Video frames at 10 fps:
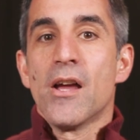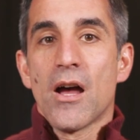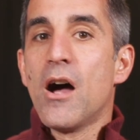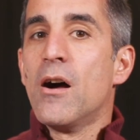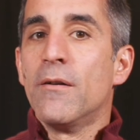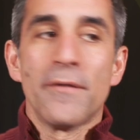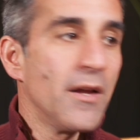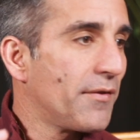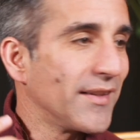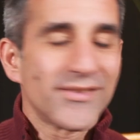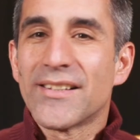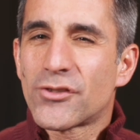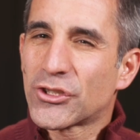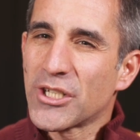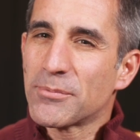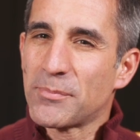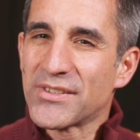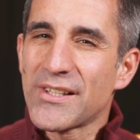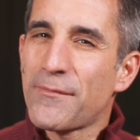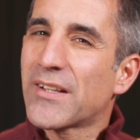of the censorship
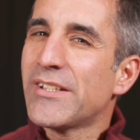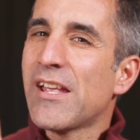specifically